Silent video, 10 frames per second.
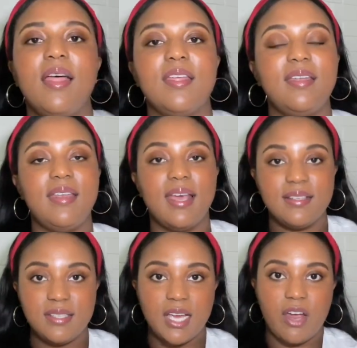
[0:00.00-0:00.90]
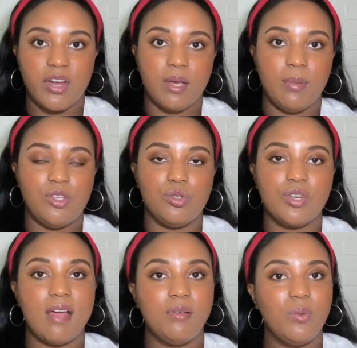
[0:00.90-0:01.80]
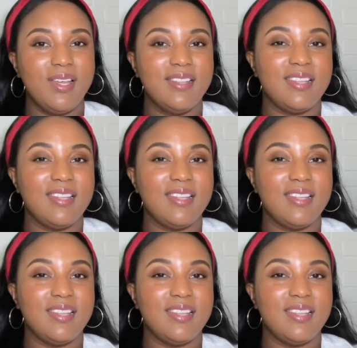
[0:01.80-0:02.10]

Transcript: The next thing I recommend you travel with